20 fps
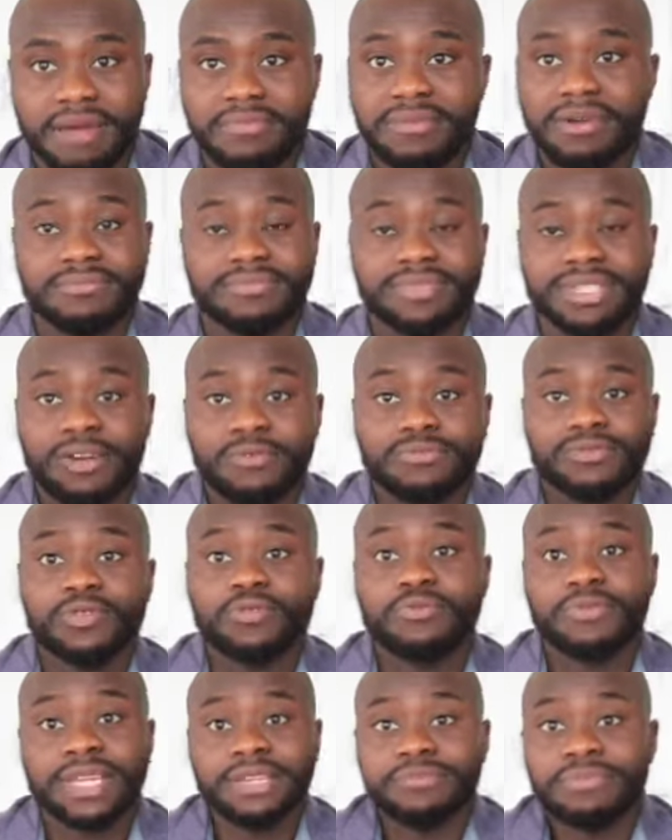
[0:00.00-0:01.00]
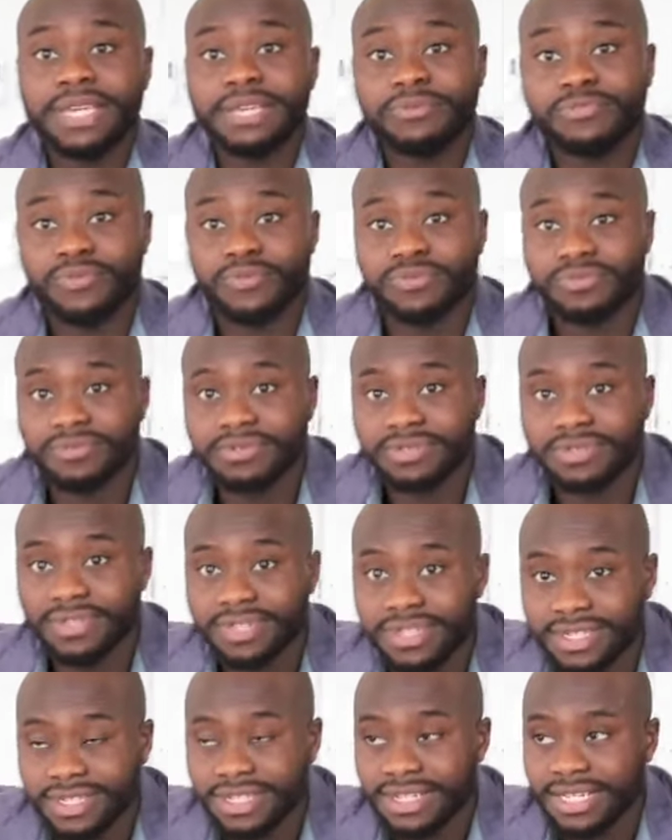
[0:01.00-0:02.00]
My mum has helped so many people.
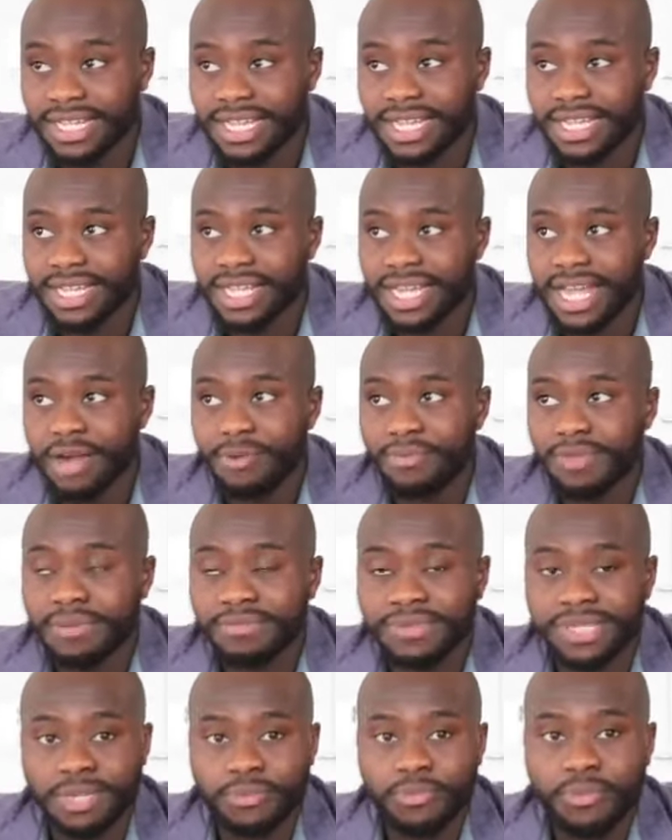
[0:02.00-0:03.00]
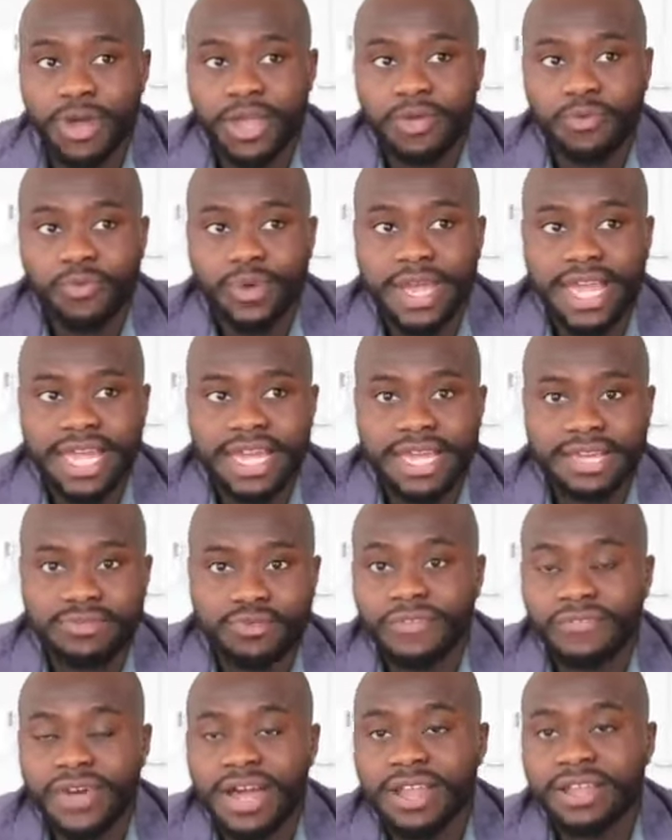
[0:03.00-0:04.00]
Helped them to the point where
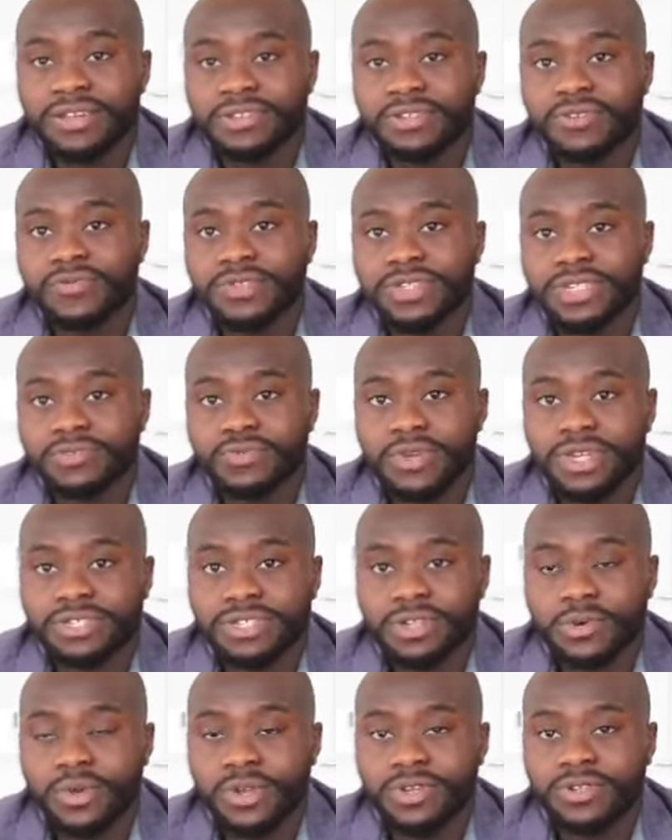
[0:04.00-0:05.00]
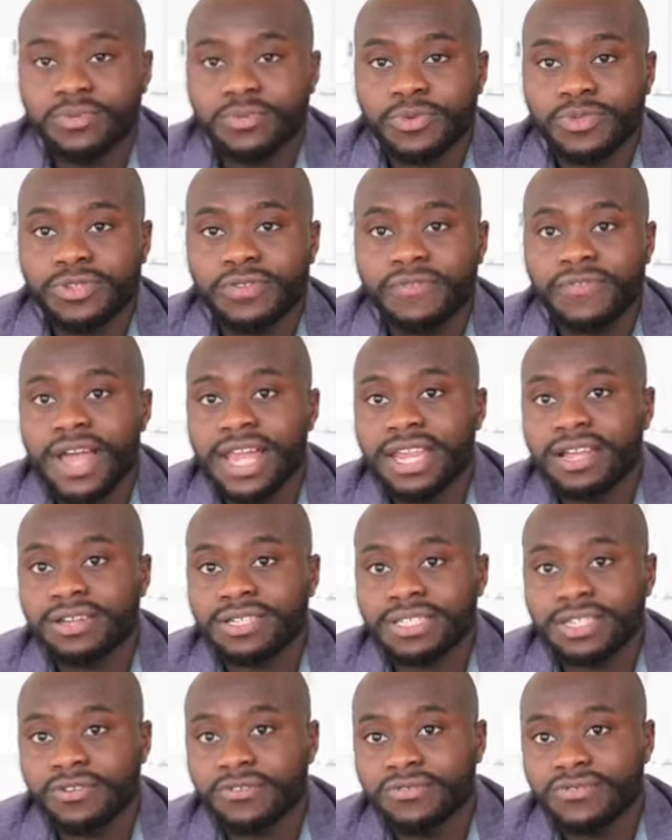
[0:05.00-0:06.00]
we find ourselves in situations that we're not supposed to find
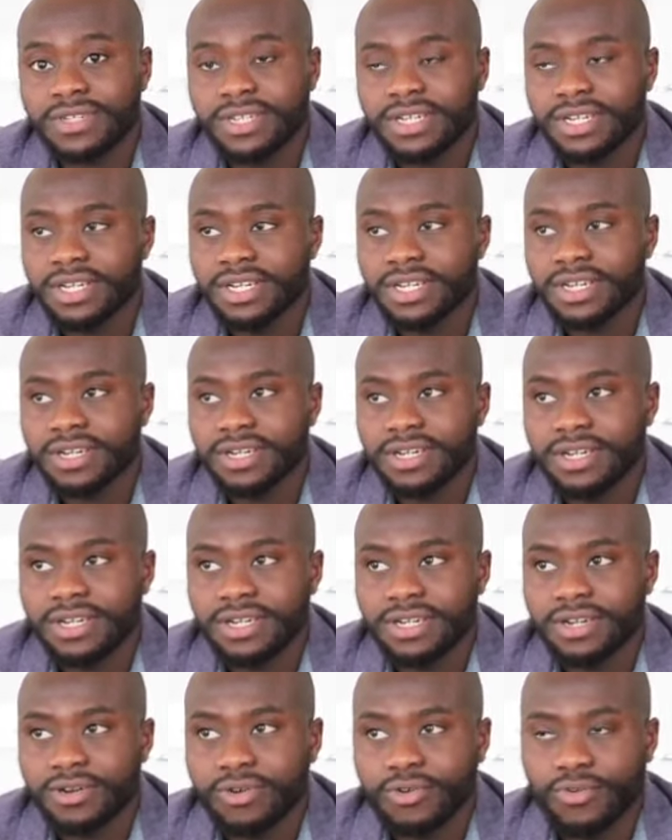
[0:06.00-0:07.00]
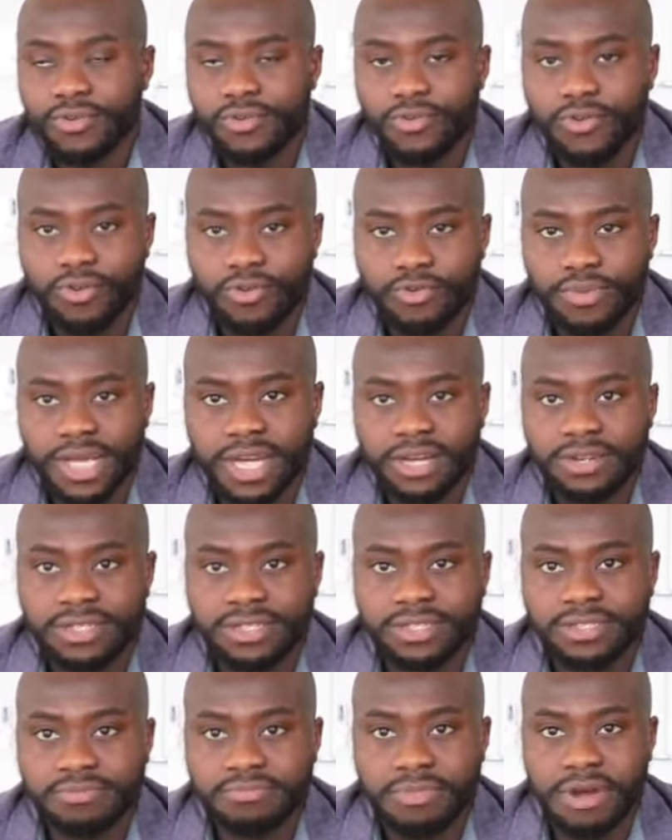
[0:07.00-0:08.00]
ourselves. All
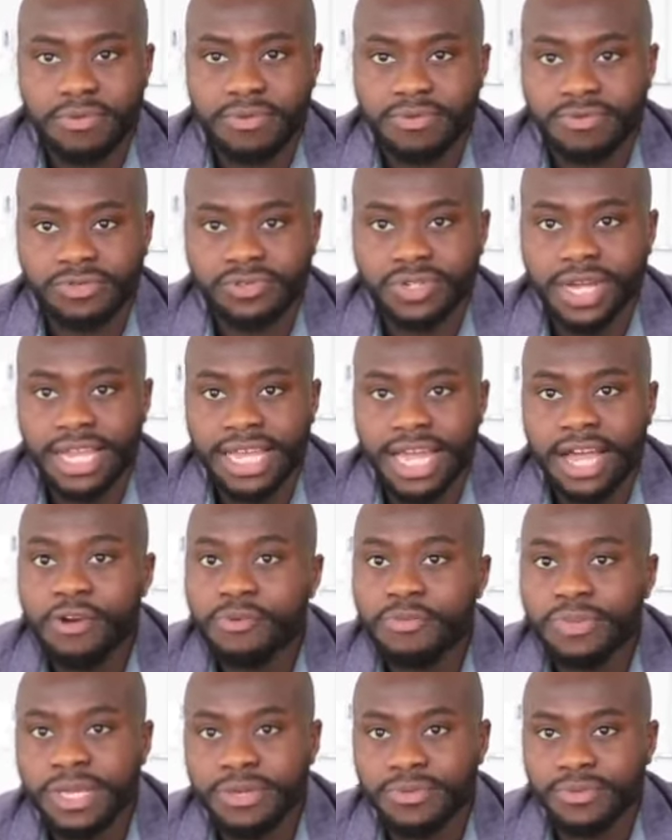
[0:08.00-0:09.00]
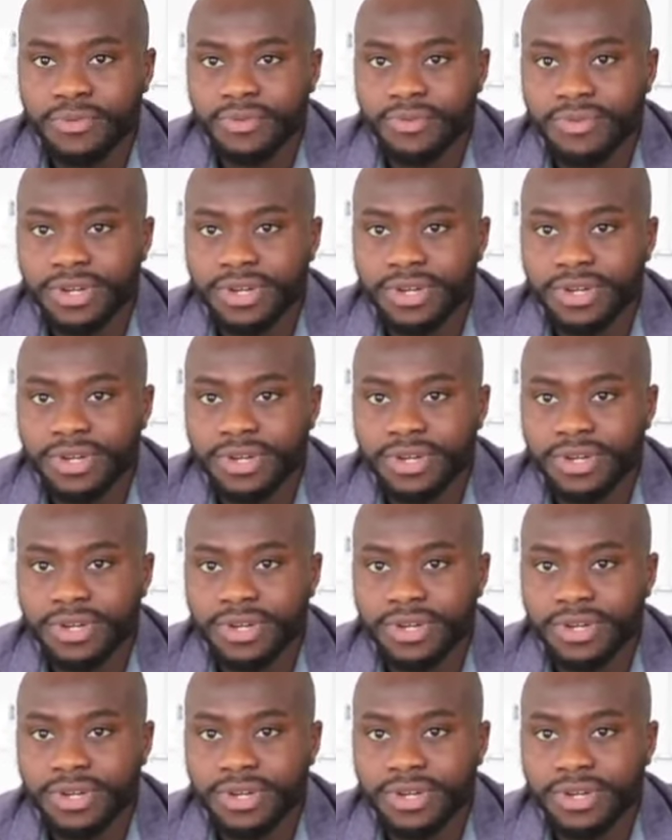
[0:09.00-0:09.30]
because my mum was trying to help people.